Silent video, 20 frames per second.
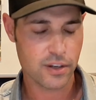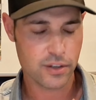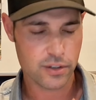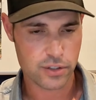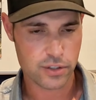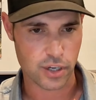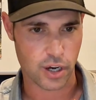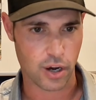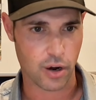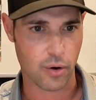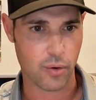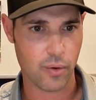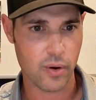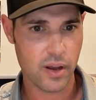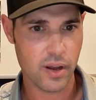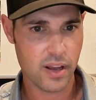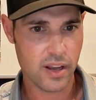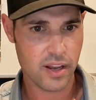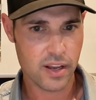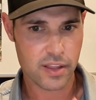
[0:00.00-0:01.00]
So
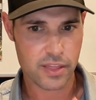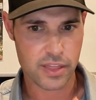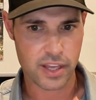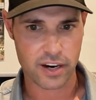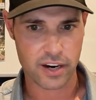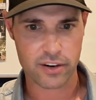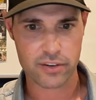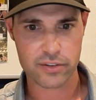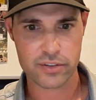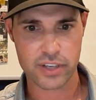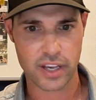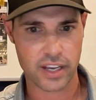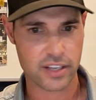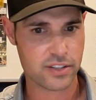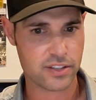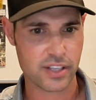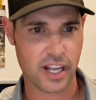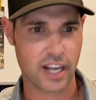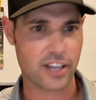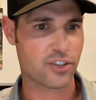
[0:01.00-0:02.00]

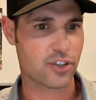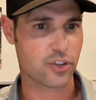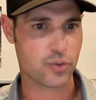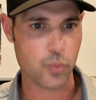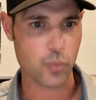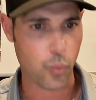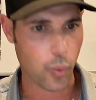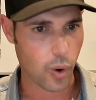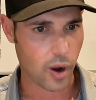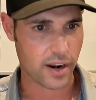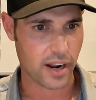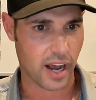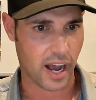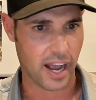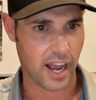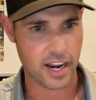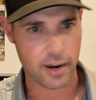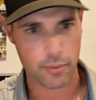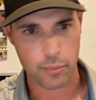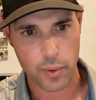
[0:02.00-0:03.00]
it's not just one
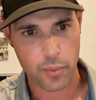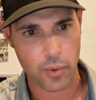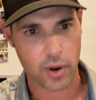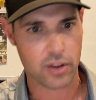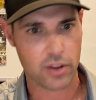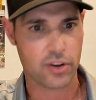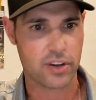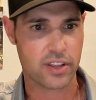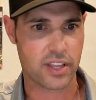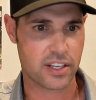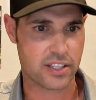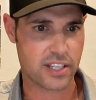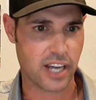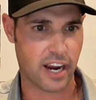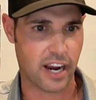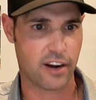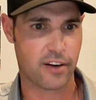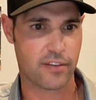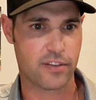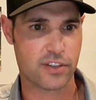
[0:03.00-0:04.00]
item. We want to look at the
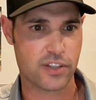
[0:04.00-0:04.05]
entirety of the